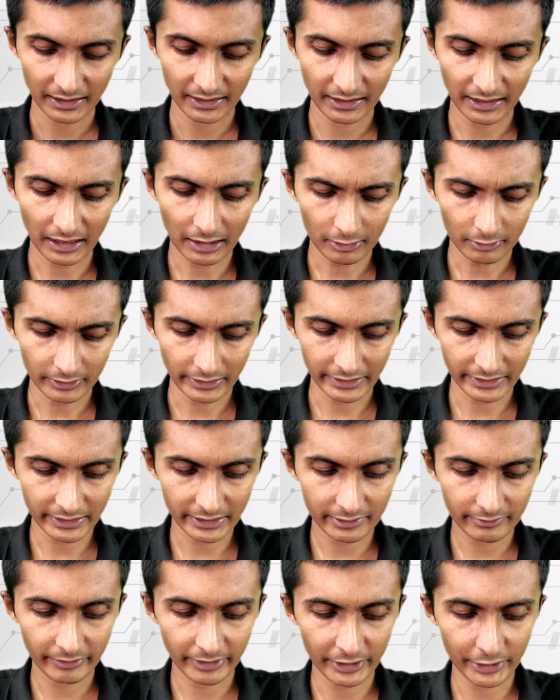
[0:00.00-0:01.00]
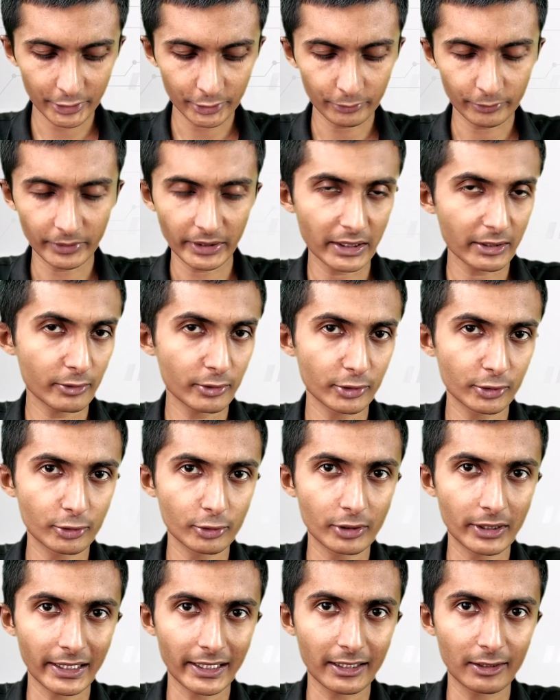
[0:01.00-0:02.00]
Now in this video we are going
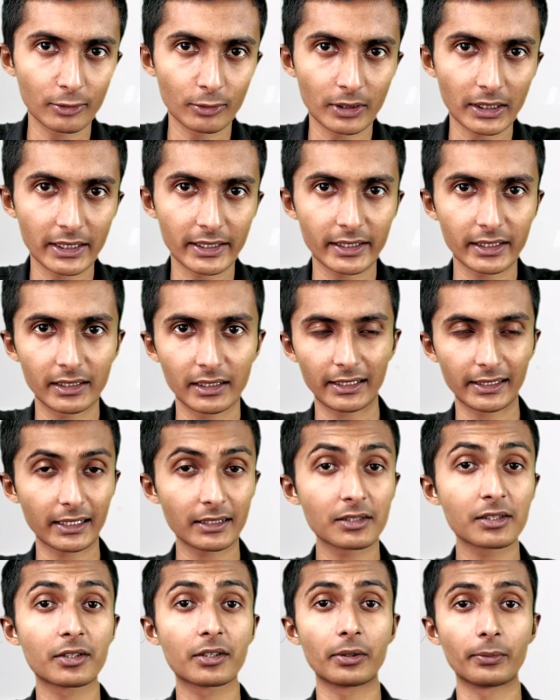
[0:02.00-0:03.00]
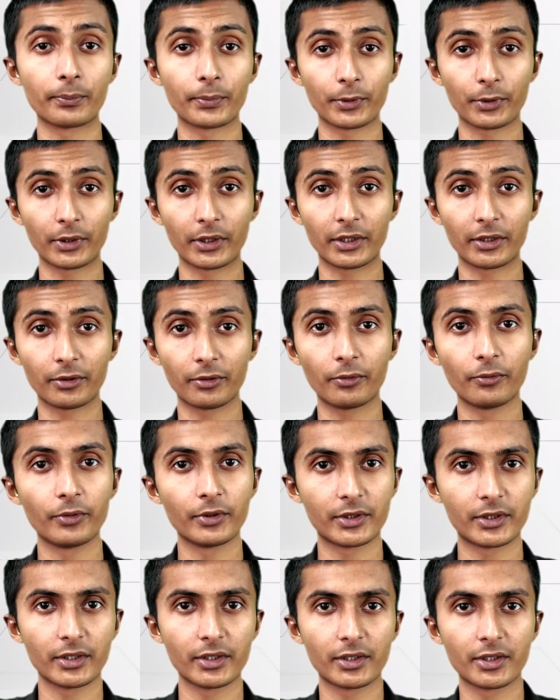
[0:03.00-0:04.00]
to take a look at another component
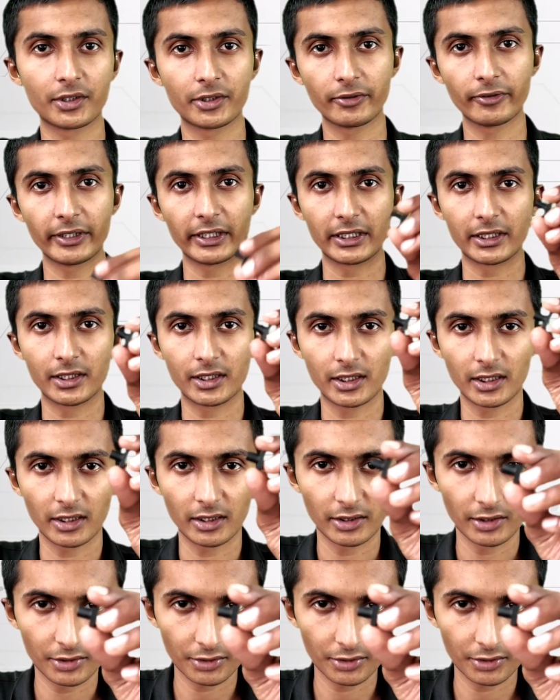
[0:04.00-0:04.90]
which is switch.